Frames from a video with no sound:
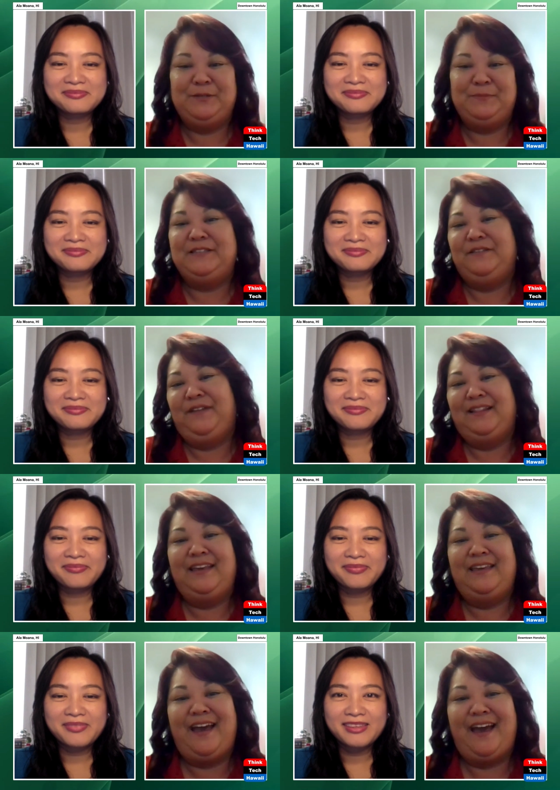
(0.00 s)

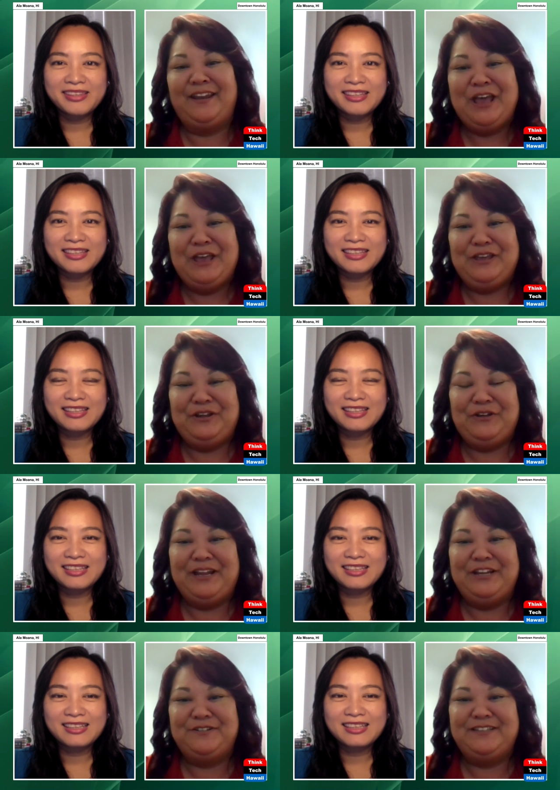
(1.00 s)
Speaker 1: specifically that you know you're
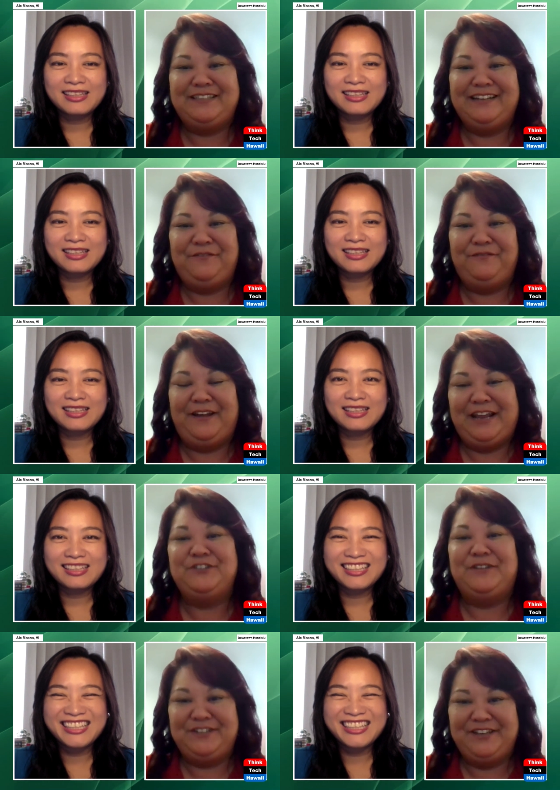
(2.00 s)
interested in
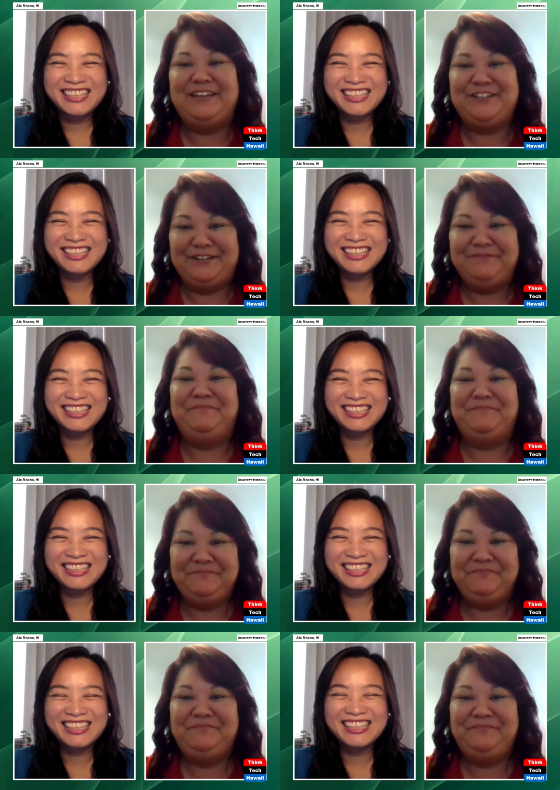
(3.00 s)
financial education.
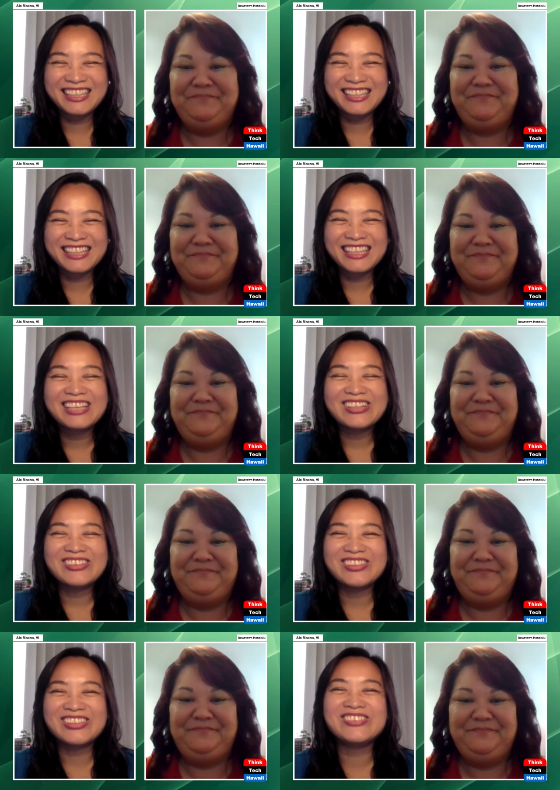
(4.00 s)

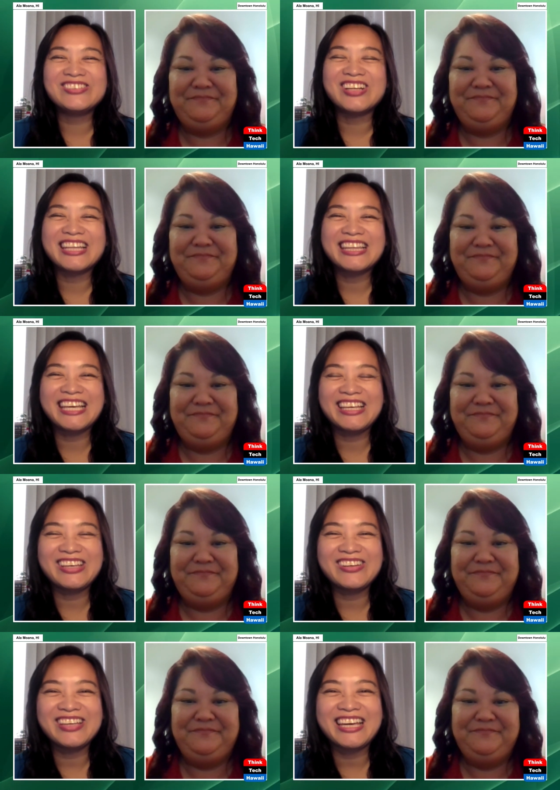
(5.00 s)
Speaker 2: Wonderful. Thank
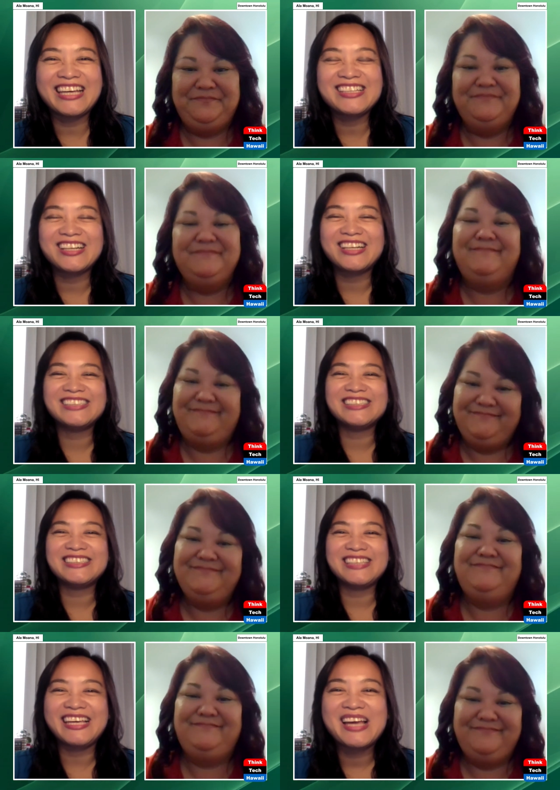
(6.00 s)
you again, Tanya
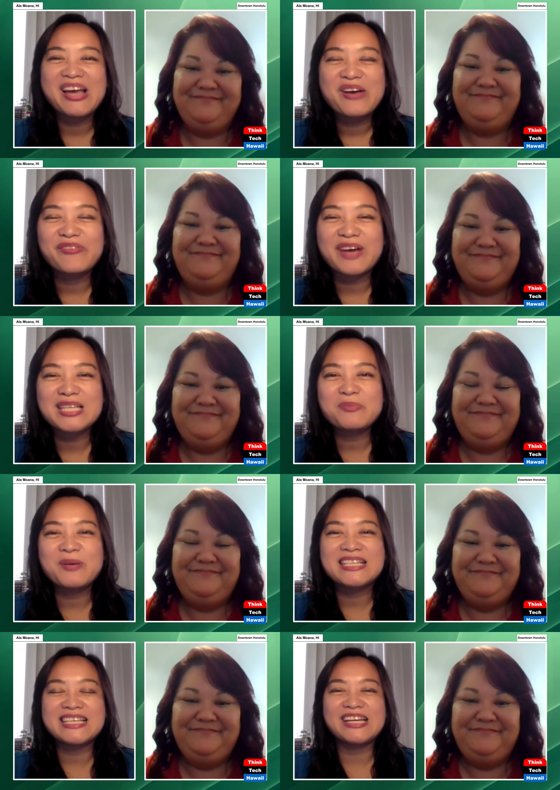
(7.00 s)
Lee, Vice
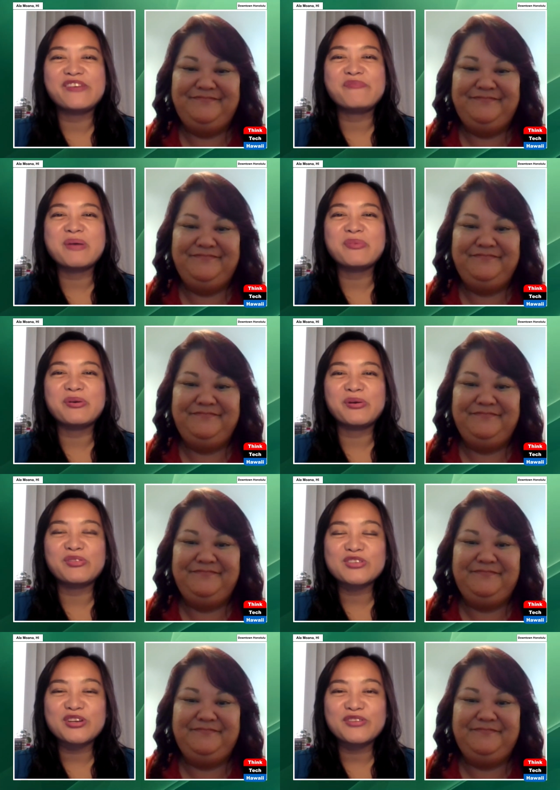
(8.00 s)
President of Member
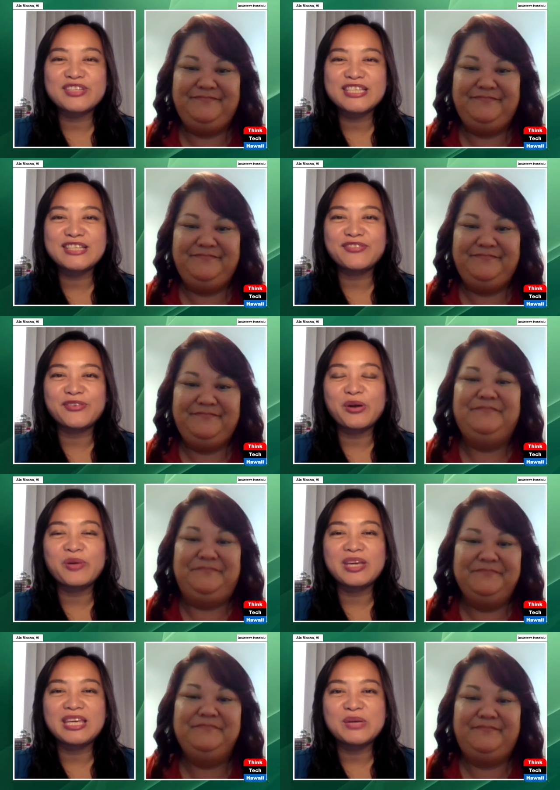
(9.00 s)
Growth Services for
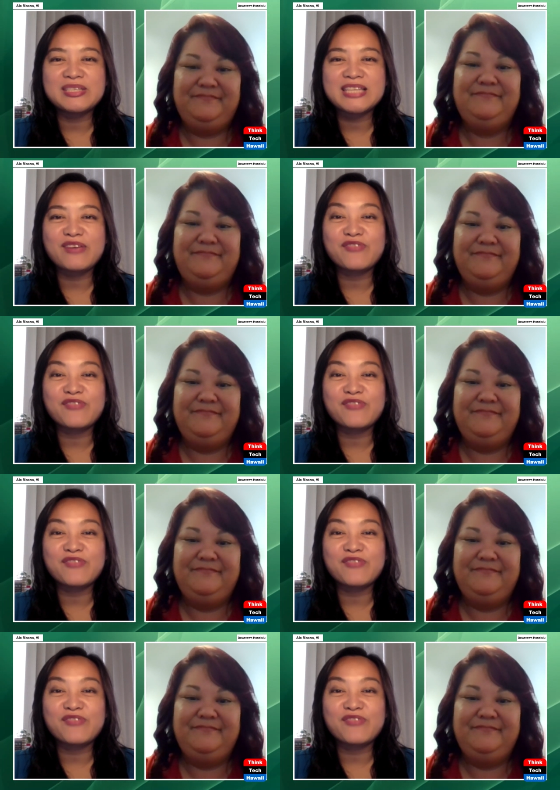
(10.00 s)
Hawaii USA